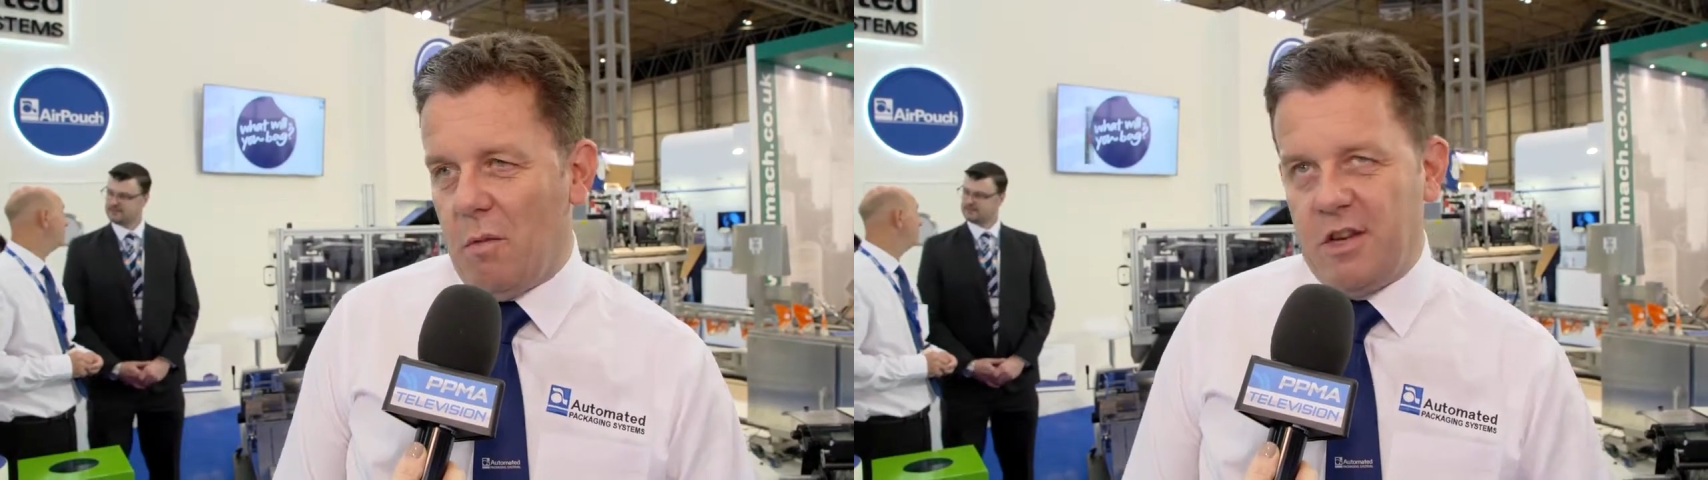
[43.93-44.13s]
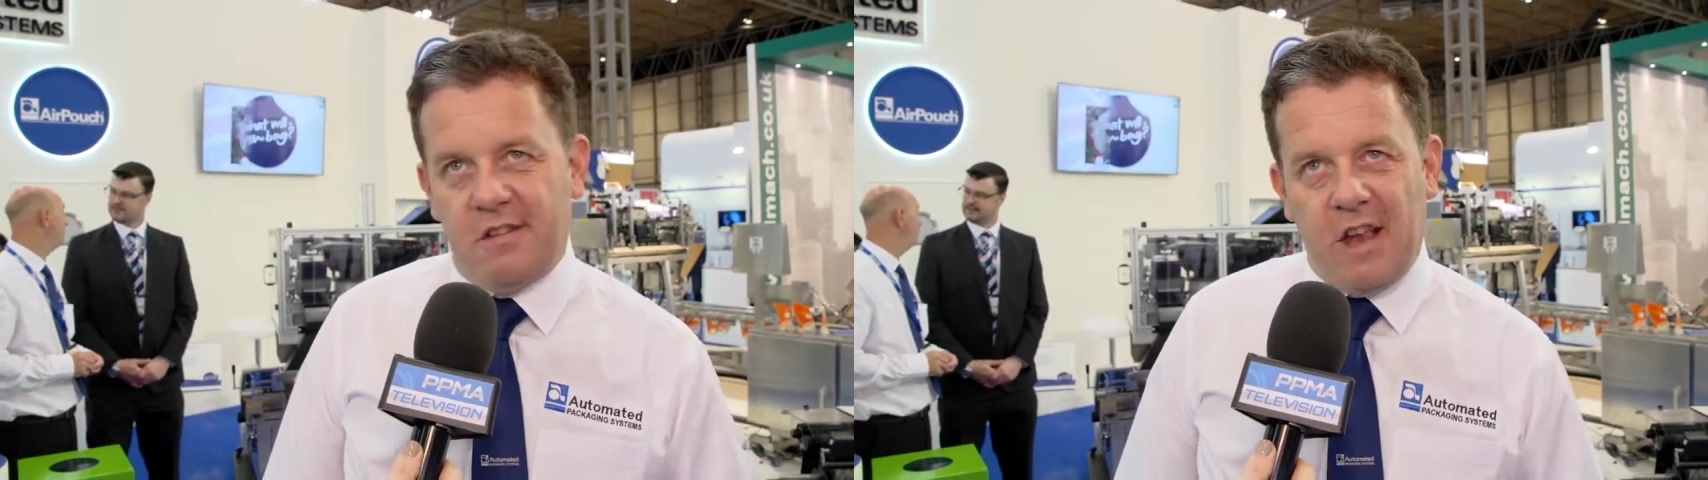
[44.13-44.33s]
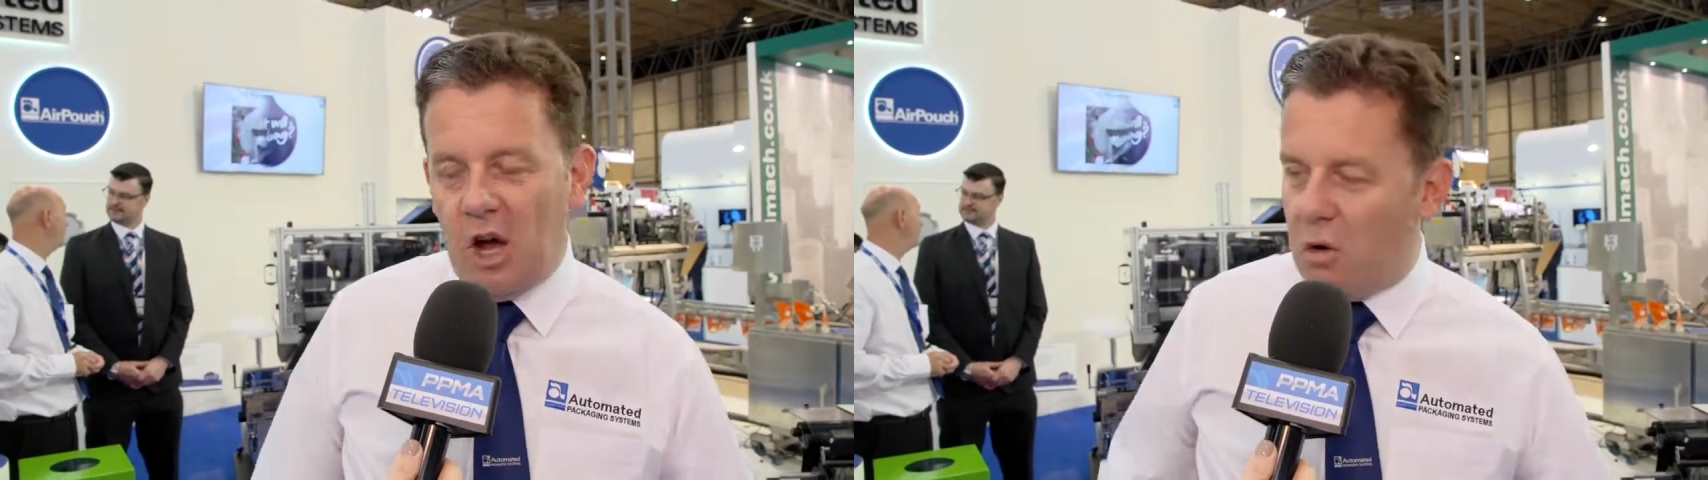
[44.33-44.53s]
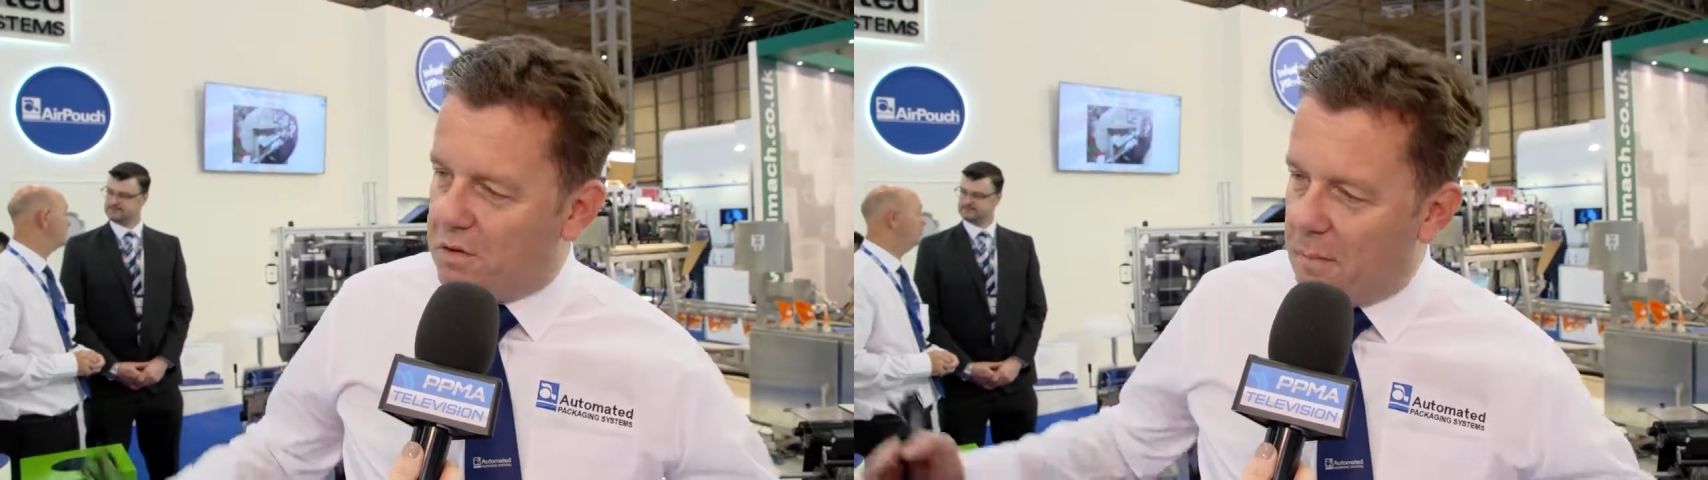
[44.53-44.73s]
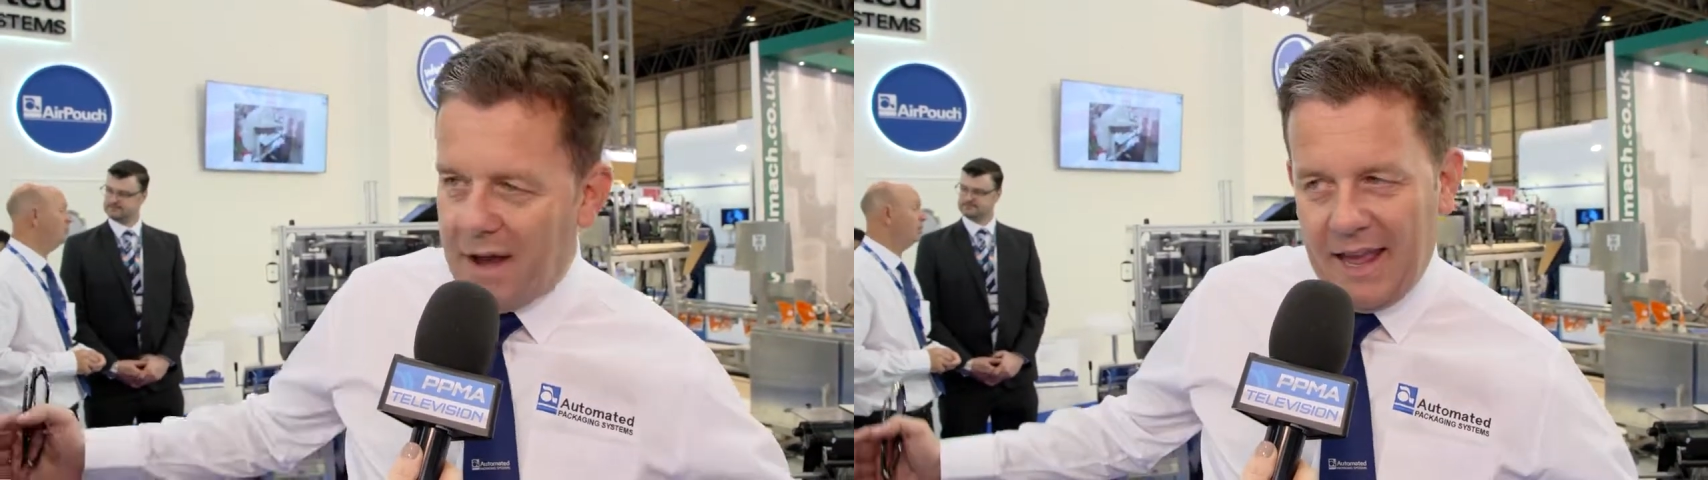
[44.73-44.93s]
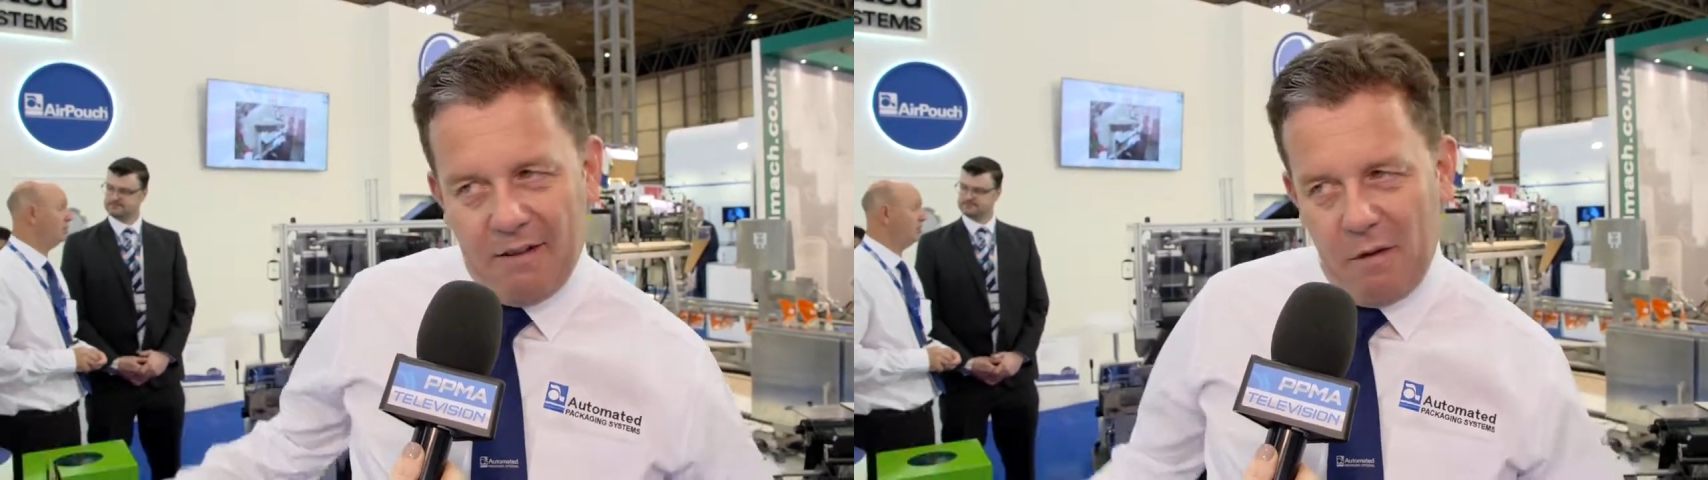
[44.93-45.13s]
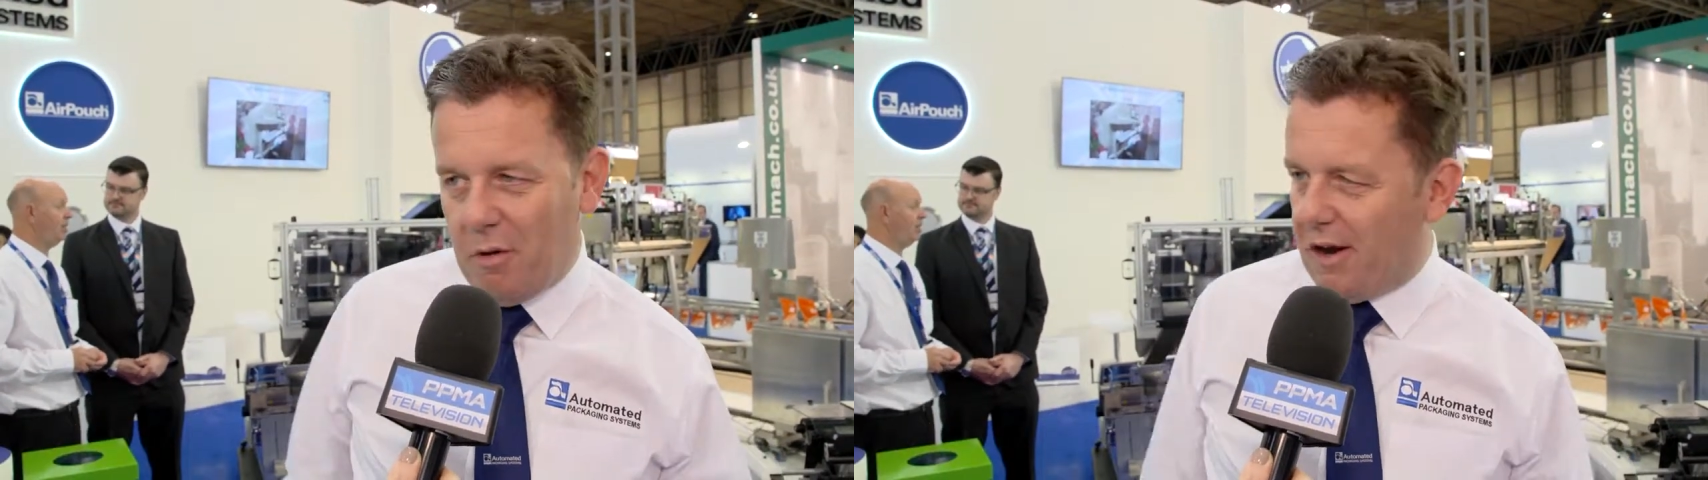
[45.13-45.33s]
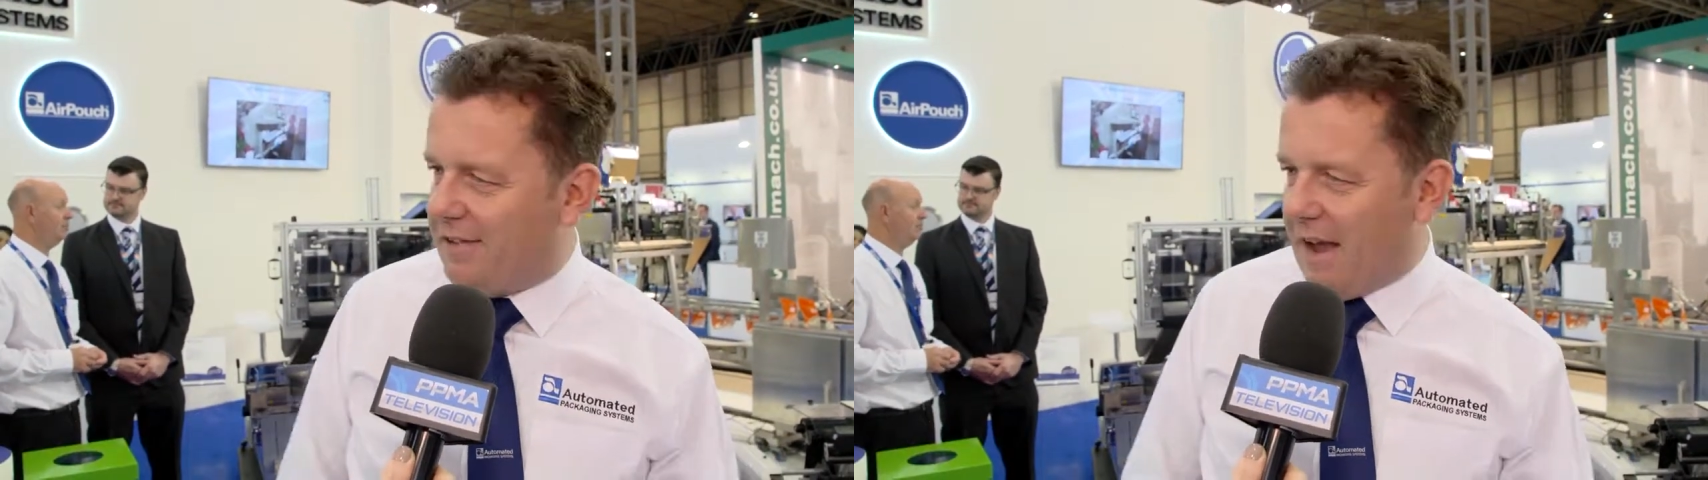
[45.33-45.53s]
which is a whole debate
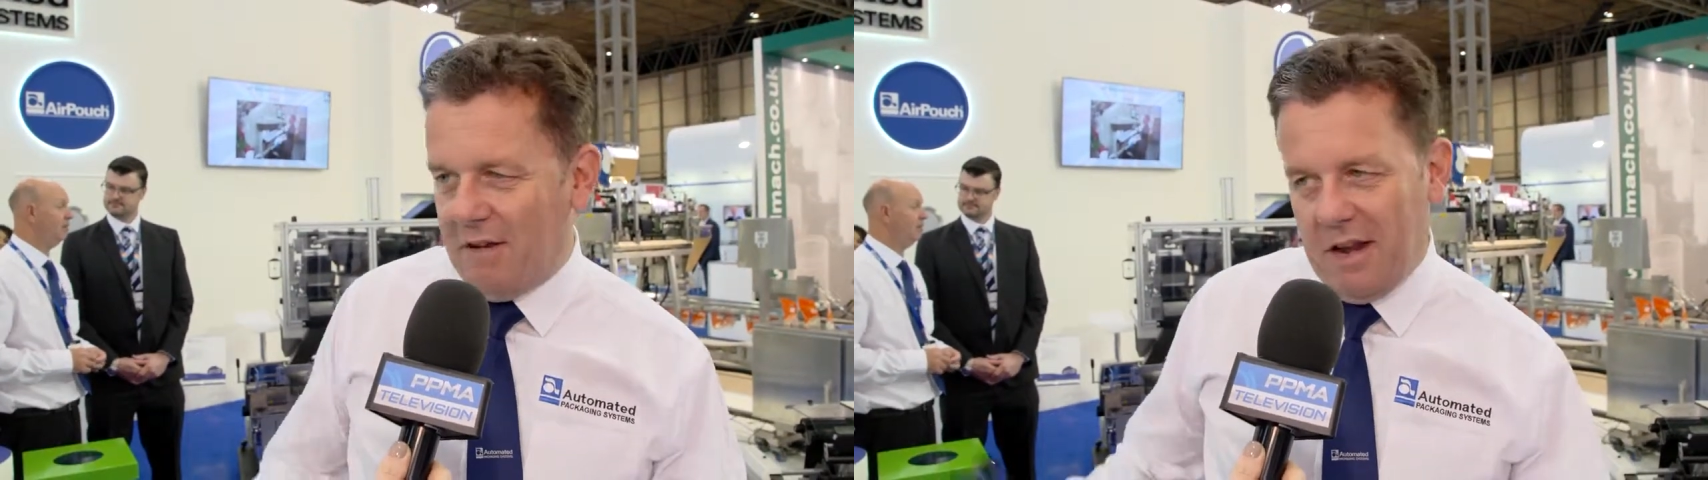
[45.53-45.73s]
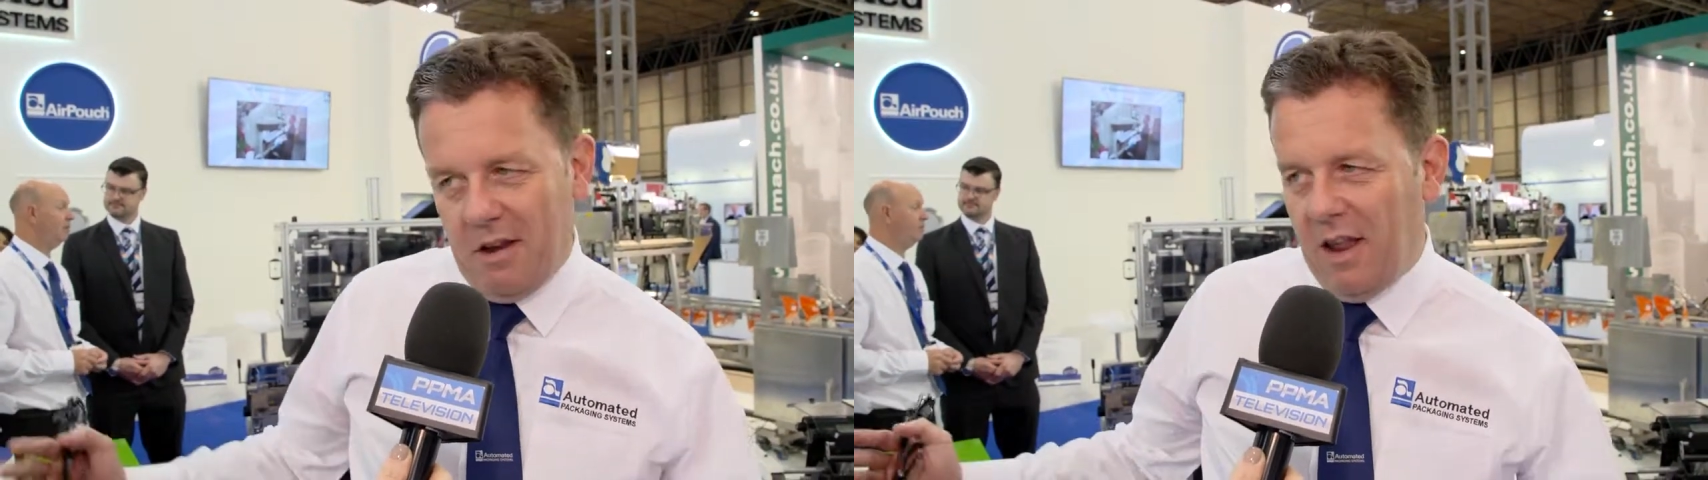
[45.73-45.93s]
everybody's having